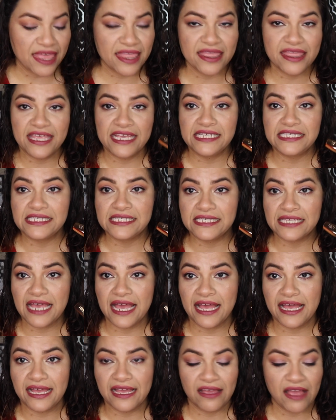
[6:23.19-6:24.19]
This,
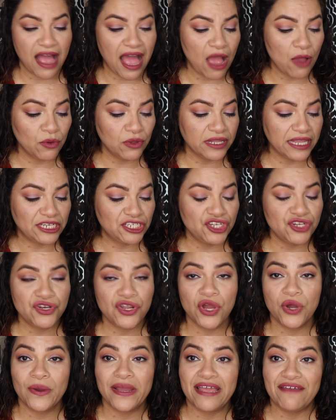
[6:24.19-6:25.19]
I will let you
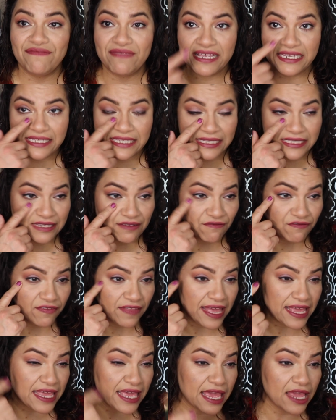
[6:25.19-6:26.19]
know if this ends up
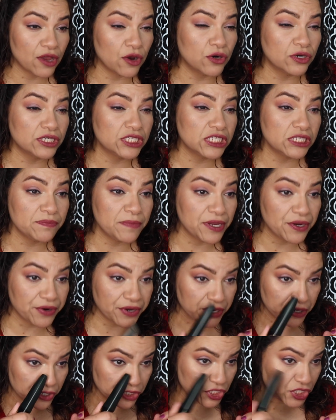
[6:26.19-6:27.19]
flaking or
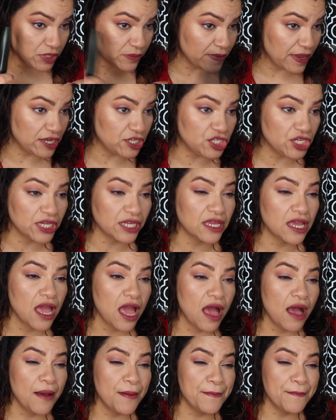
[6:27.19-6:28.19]
smearing or smudging,
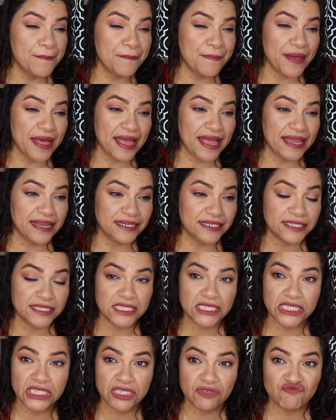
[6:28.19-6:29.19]

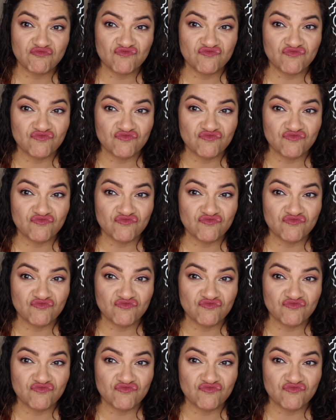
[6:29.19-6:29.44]
but